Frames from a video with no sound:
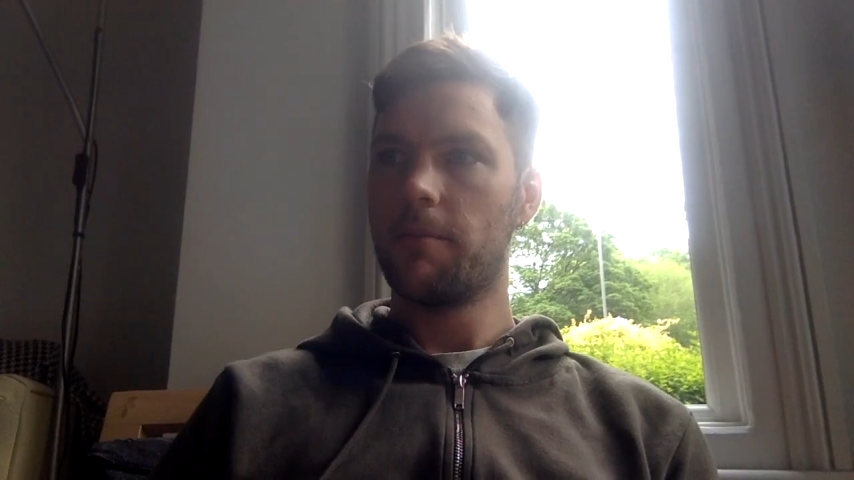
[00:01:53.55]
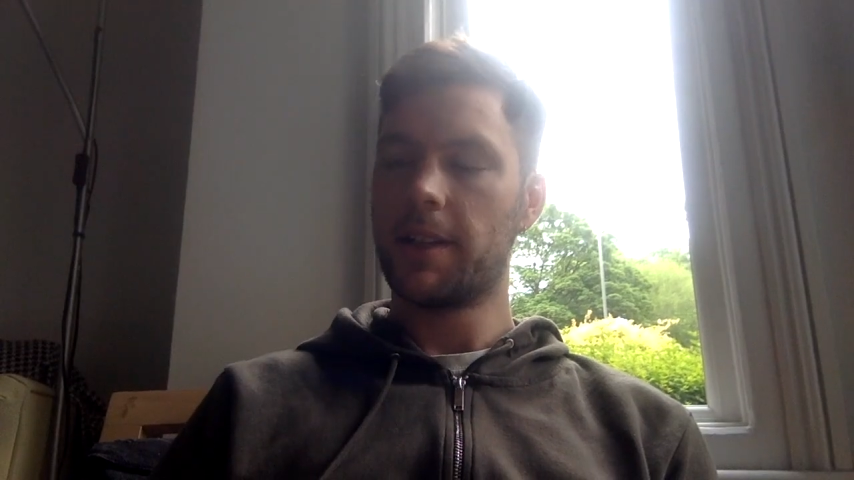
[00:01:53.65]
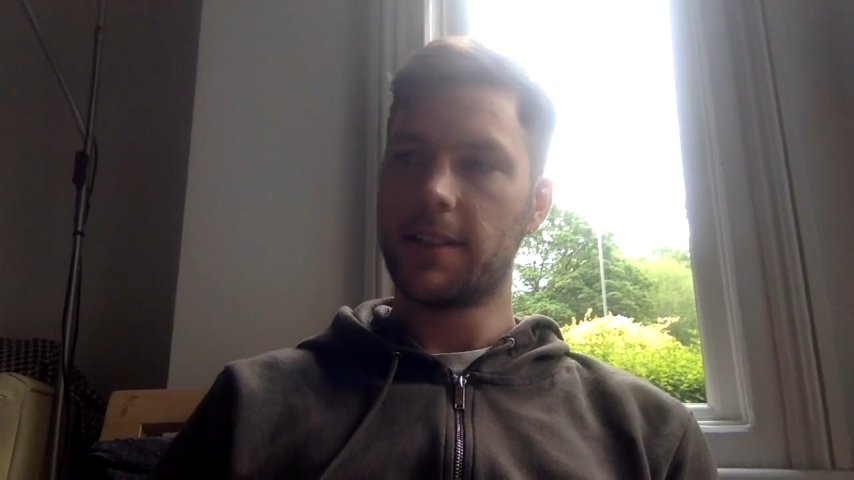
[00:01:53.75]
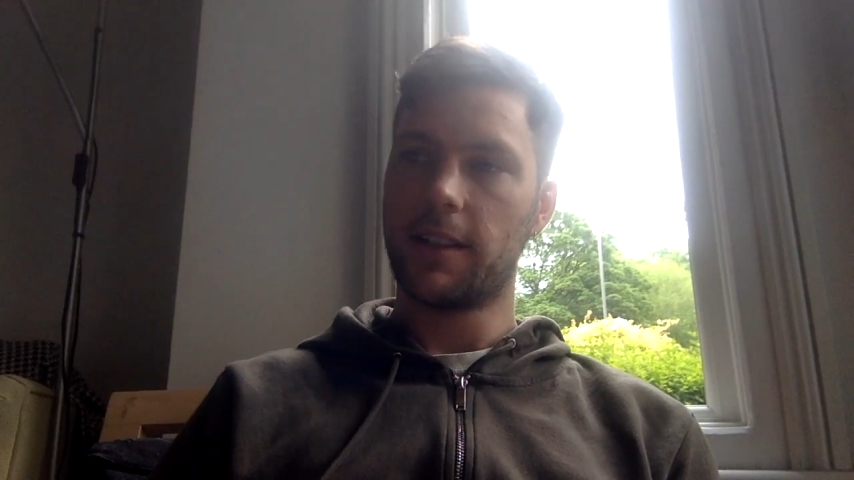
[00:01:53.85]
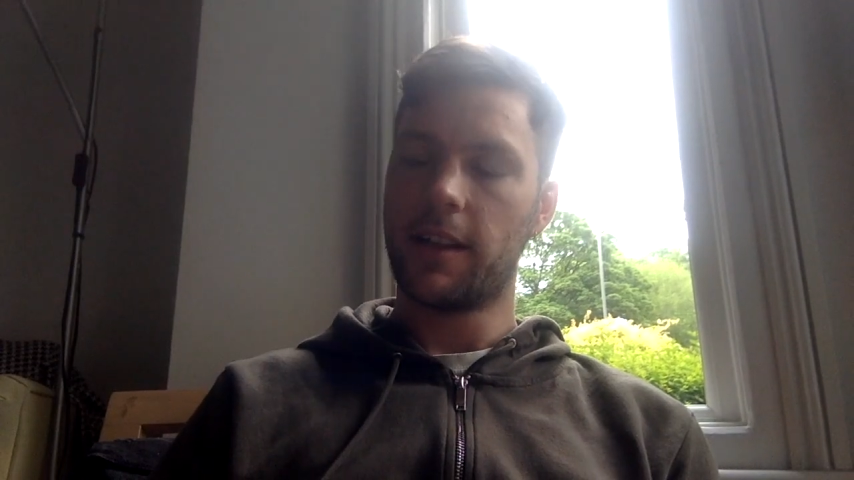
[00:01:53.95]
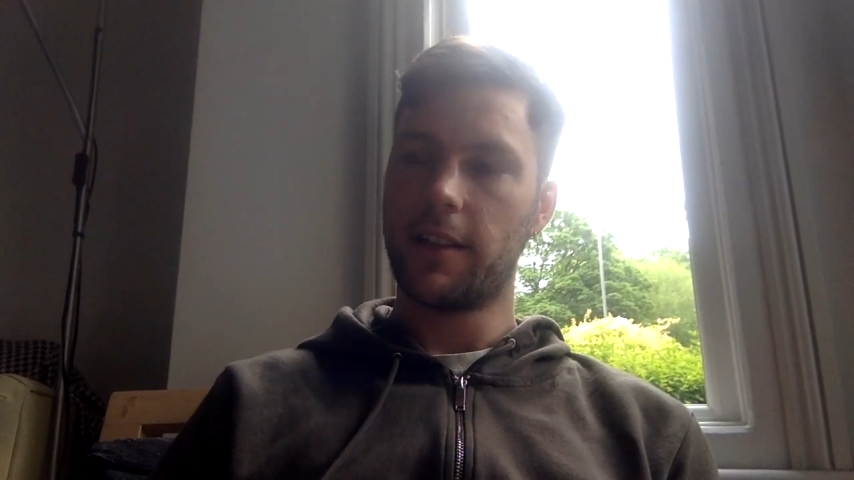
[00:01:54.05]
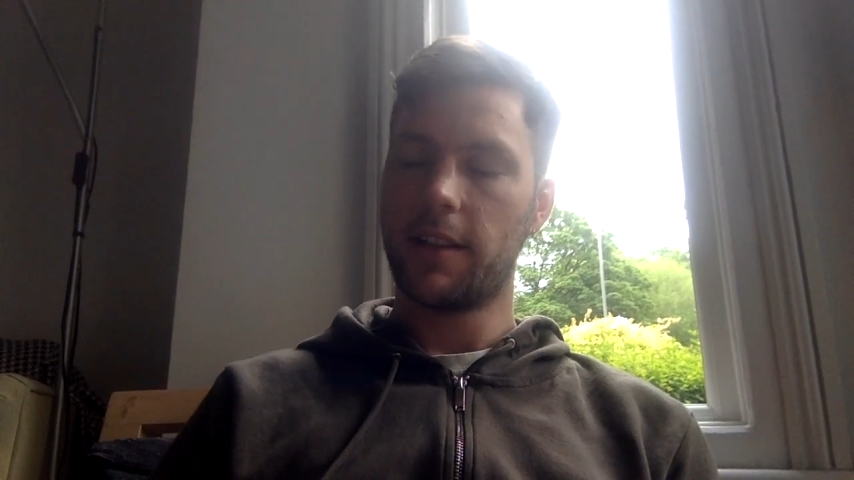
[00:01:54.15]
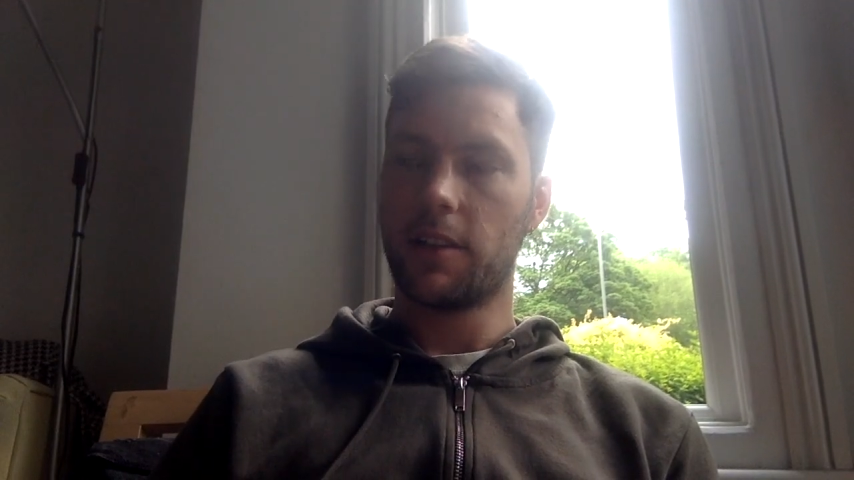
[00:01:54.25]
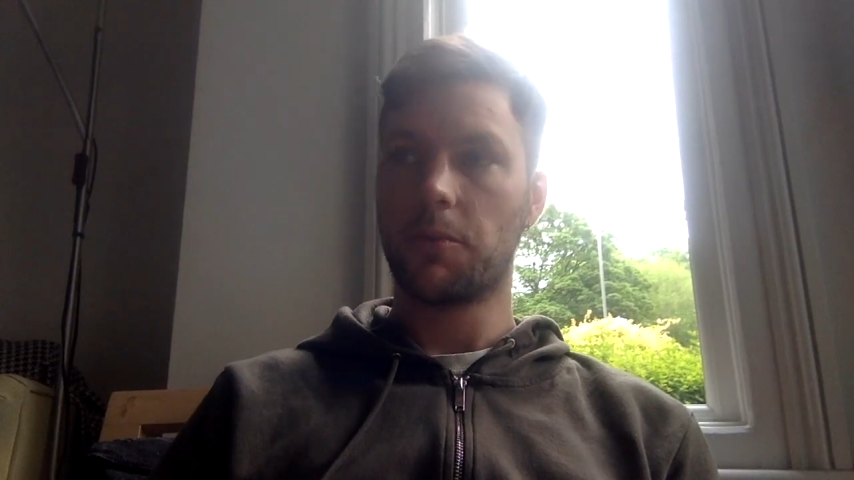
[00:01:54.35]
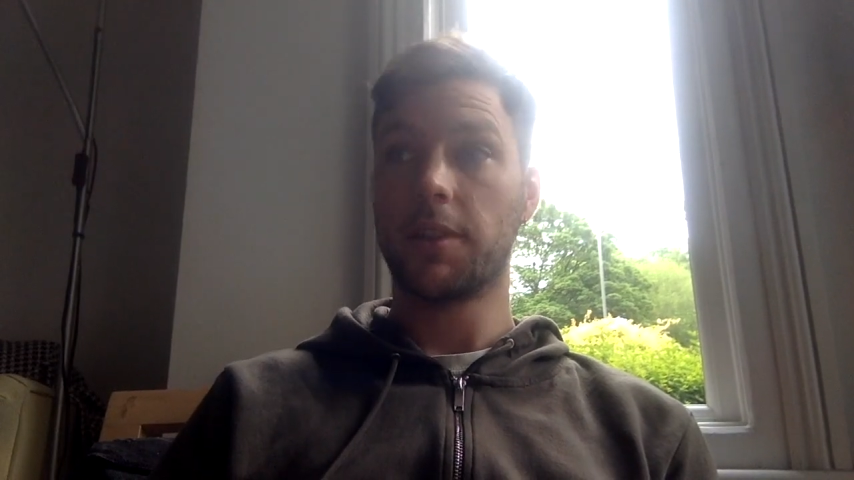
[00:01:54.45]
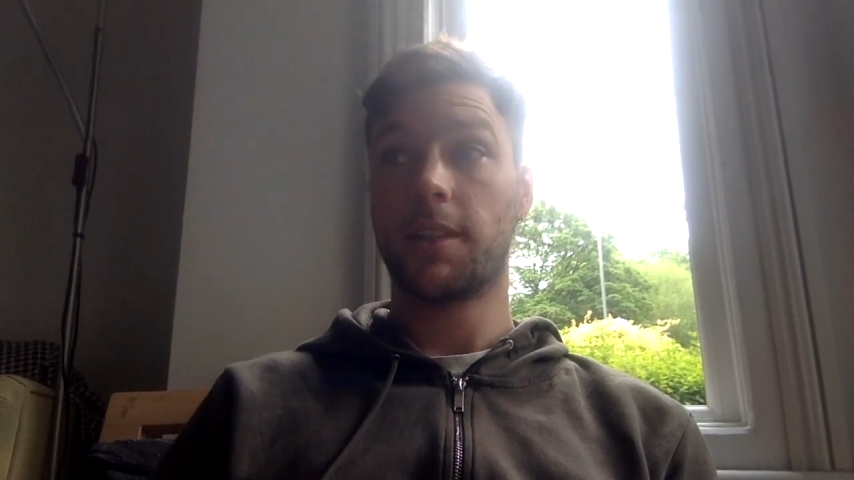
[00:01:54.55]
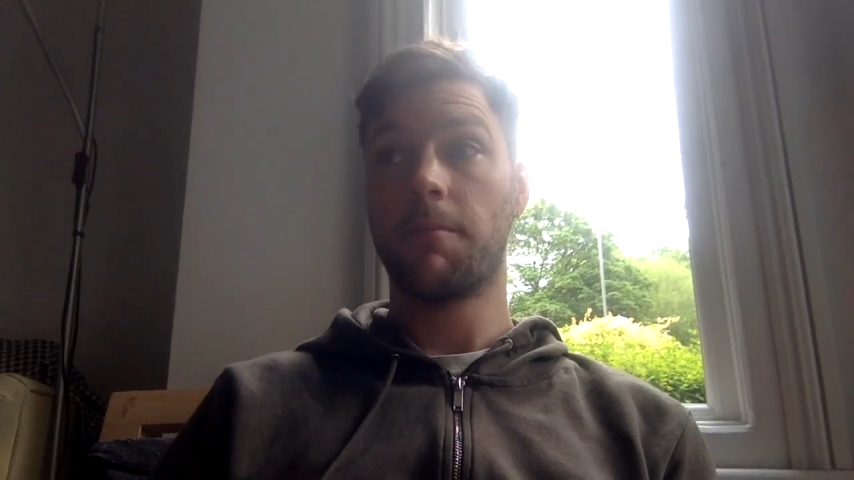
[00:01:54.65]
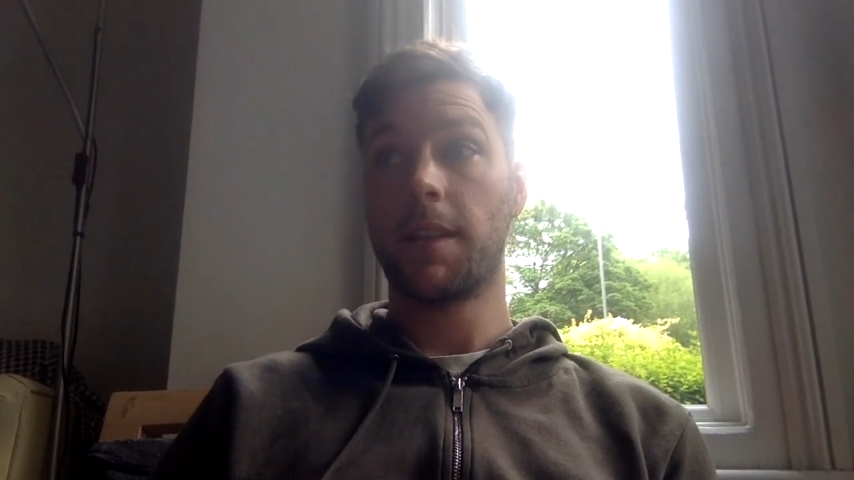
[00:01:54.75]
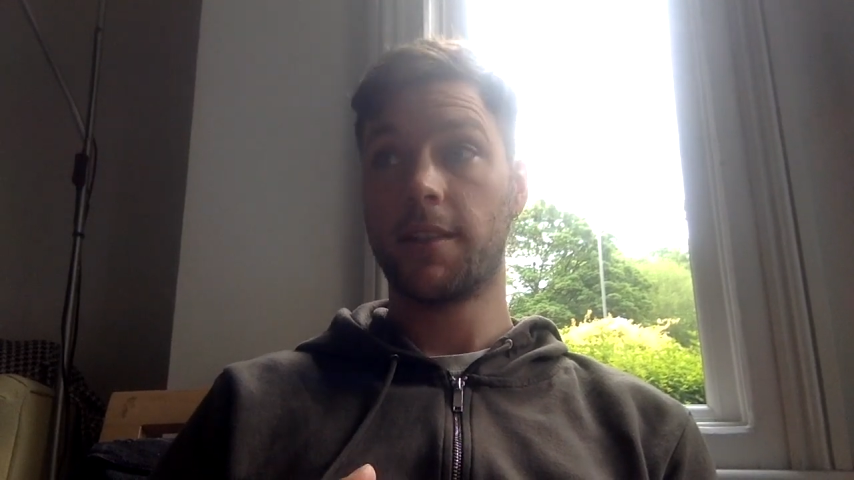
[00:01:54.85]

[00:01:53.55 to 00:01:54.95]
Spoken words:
Mental Health Act? What's the